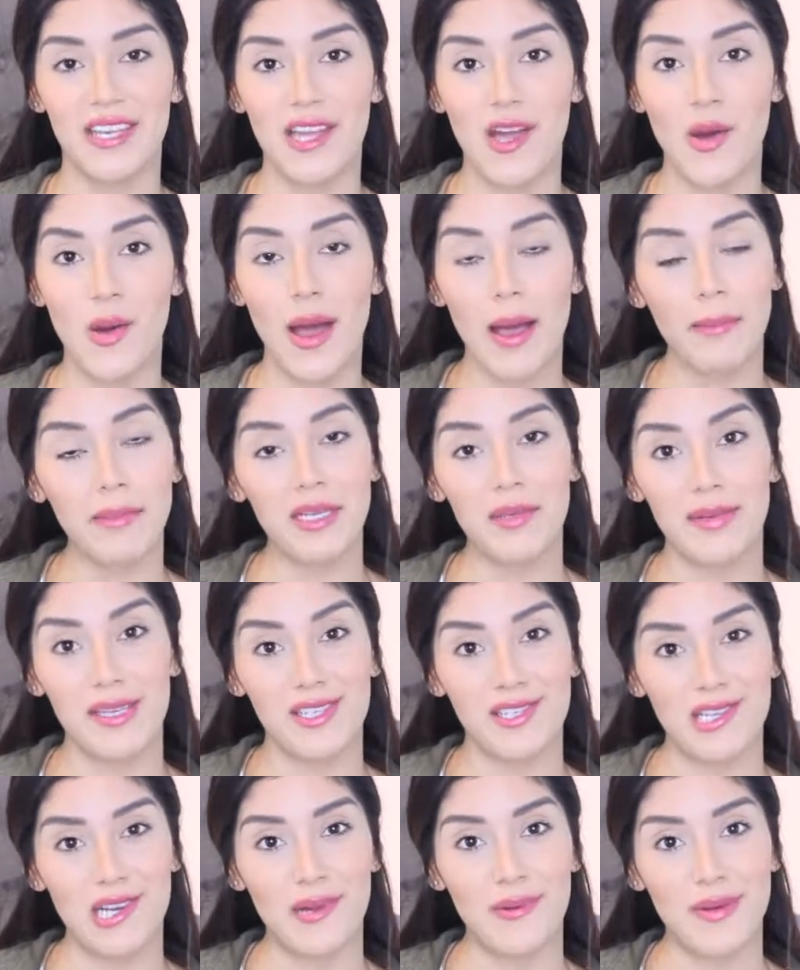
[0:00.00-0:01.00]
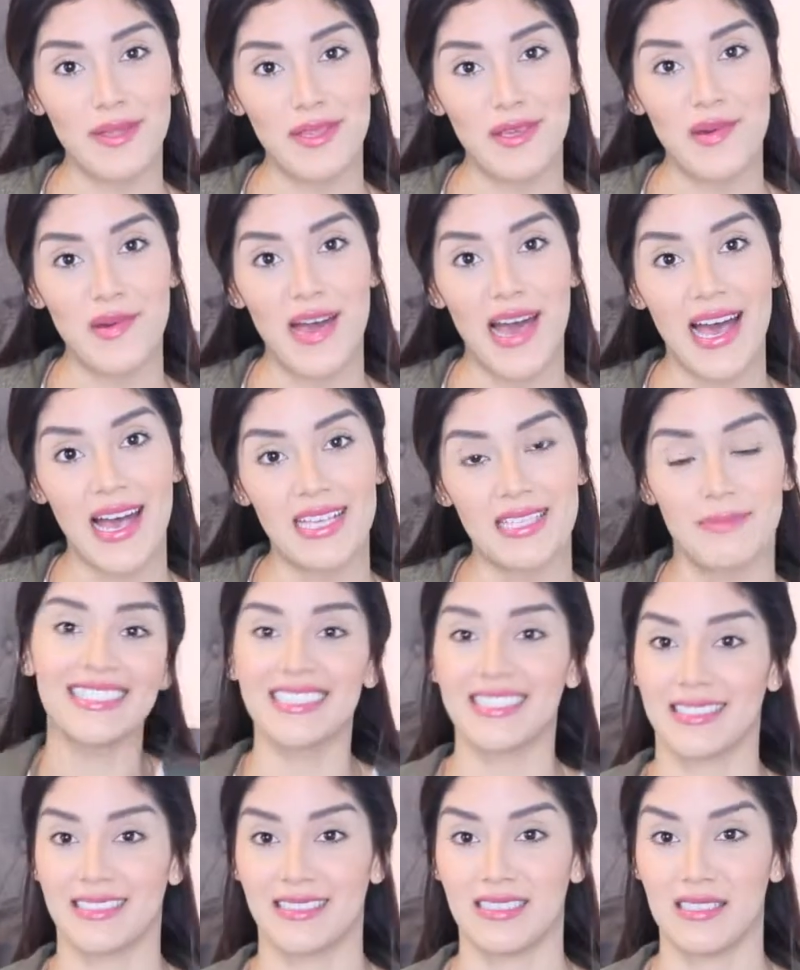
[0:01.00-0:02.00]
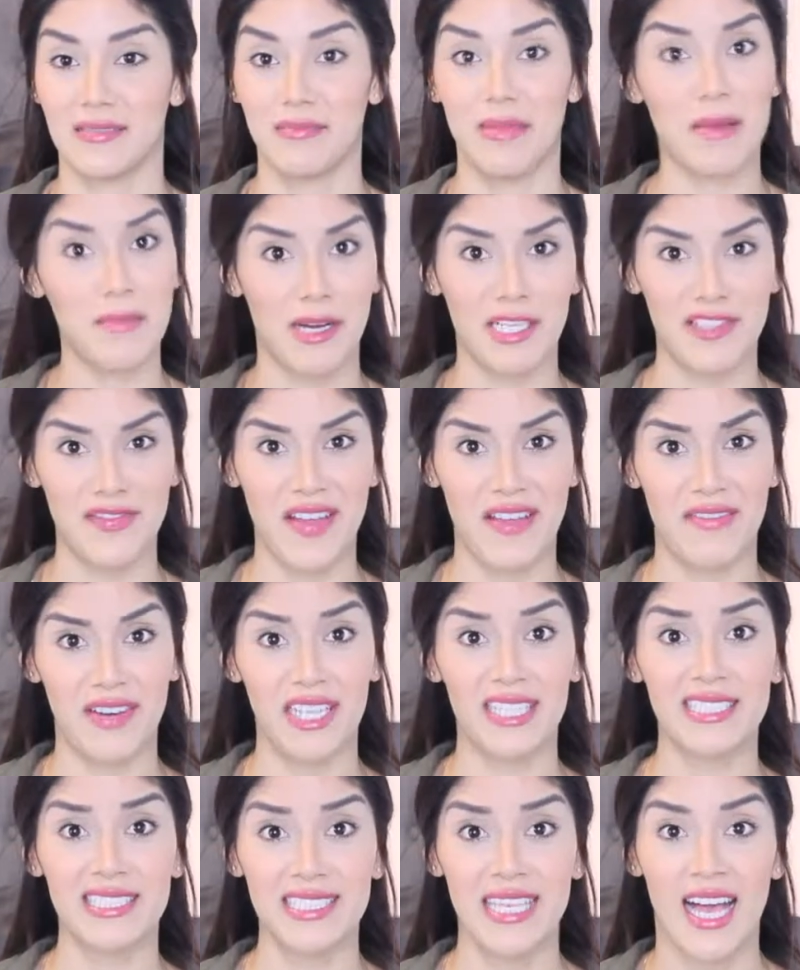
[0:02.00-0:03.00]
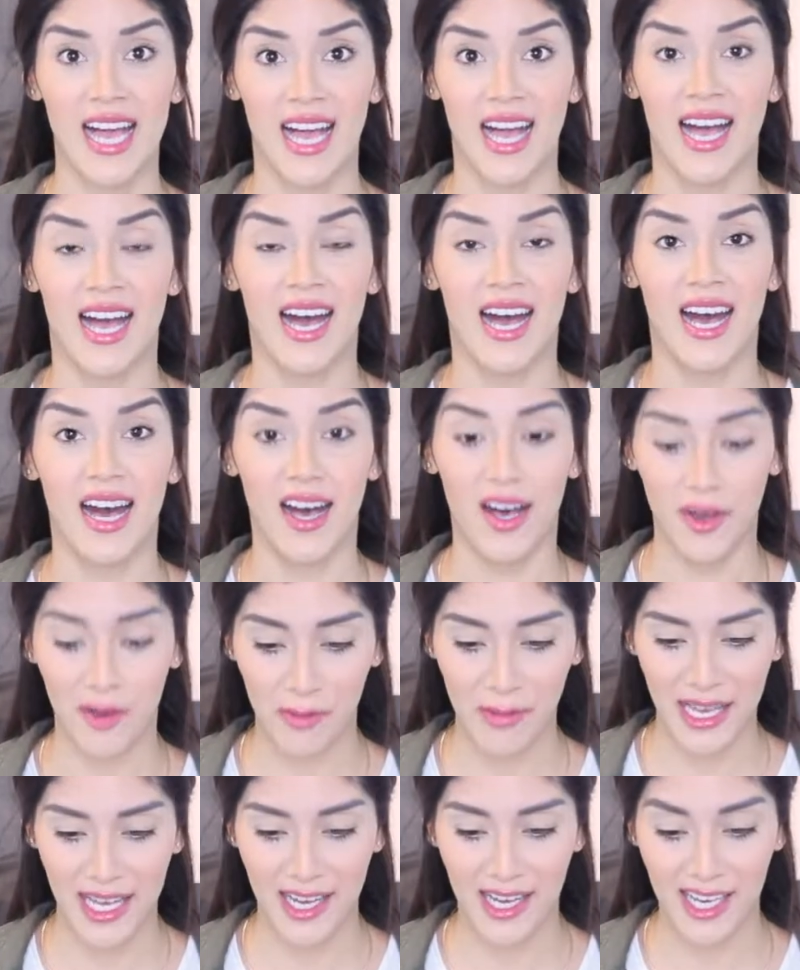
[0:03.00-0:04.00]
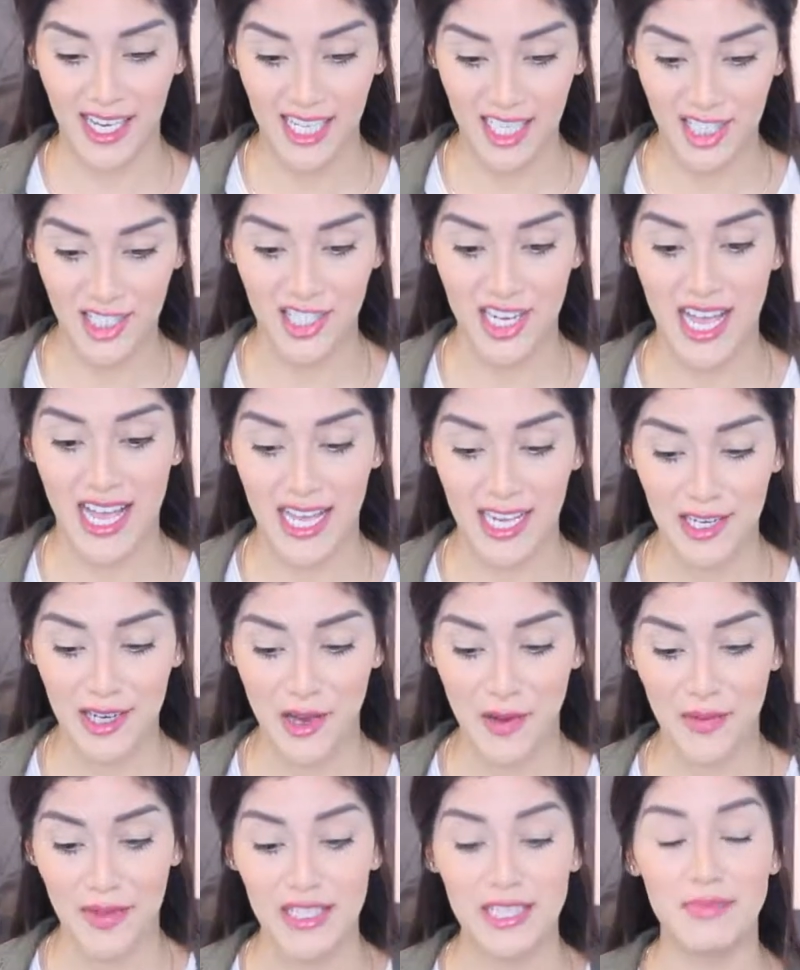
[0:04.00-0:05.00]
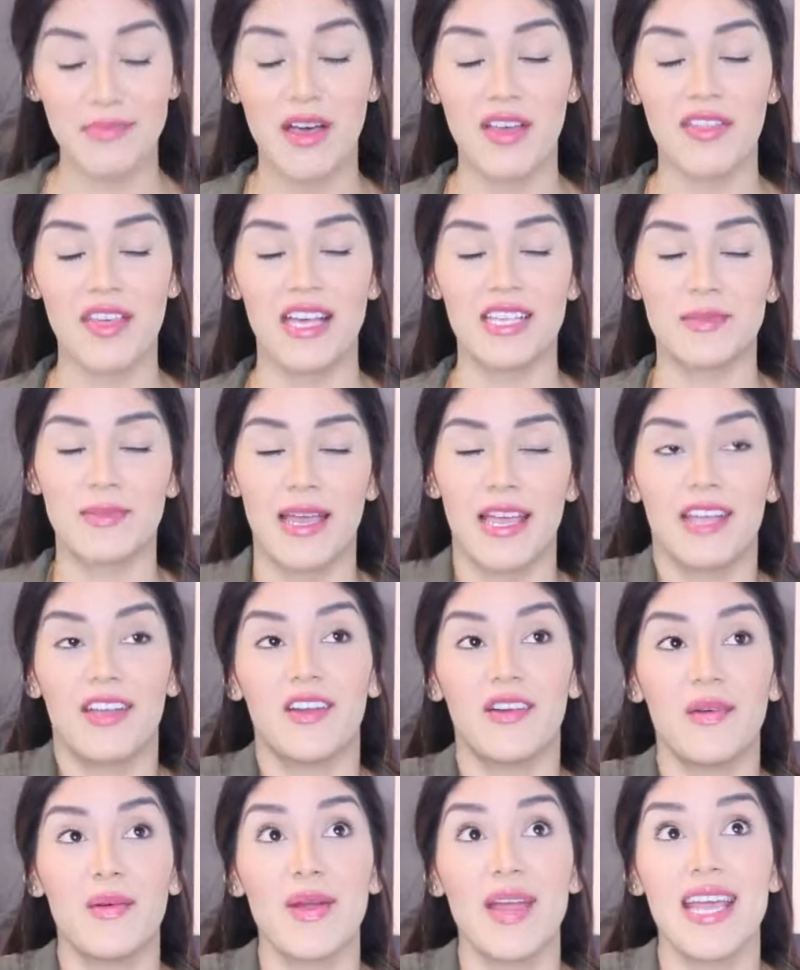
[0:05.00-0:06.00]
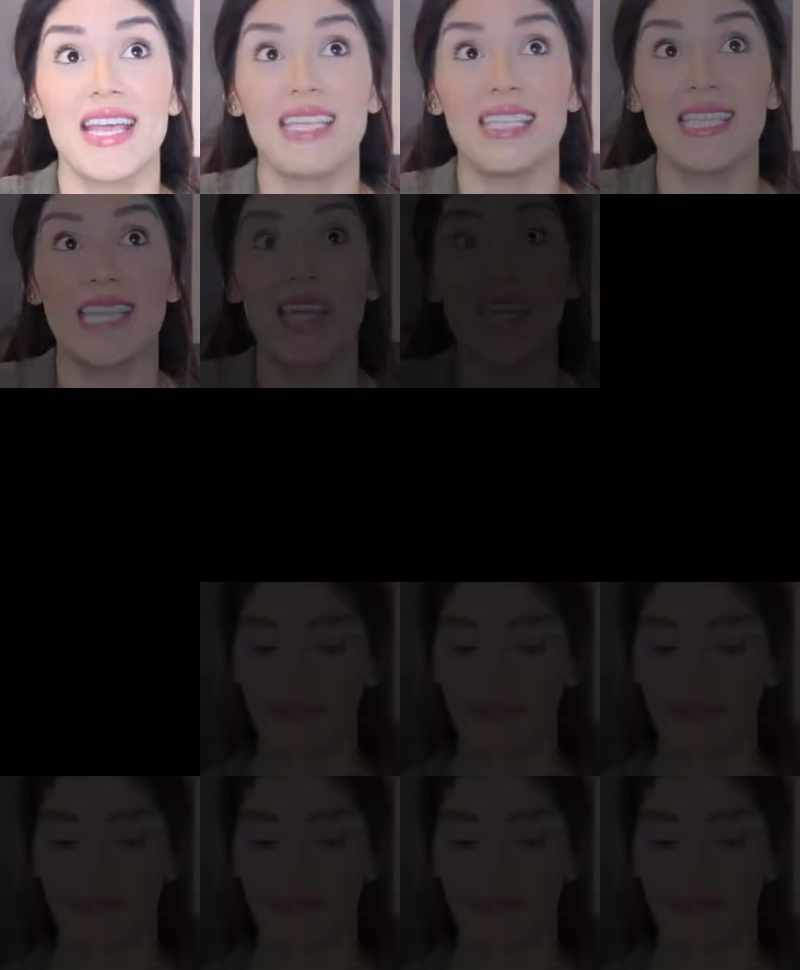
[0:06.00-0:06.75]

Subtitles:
video, I'm going to be sharing with you guys my March favorites. Oh my gosh, I know this month has been crazy.